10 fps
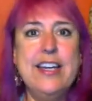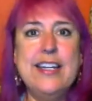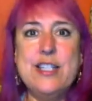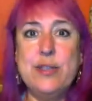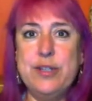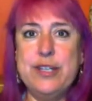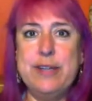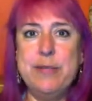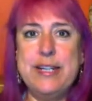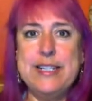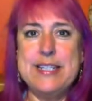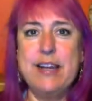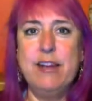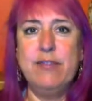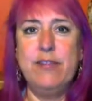Doing good
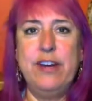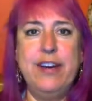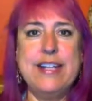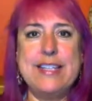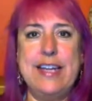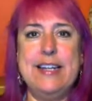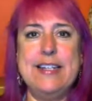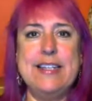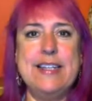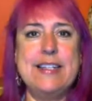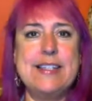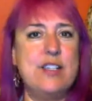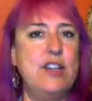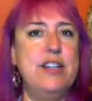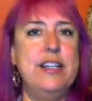myself. Very excited to get
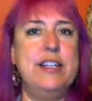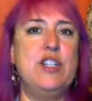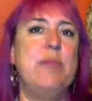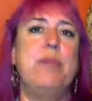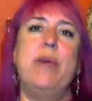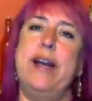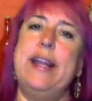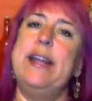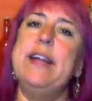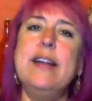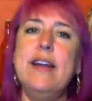started and jump right in.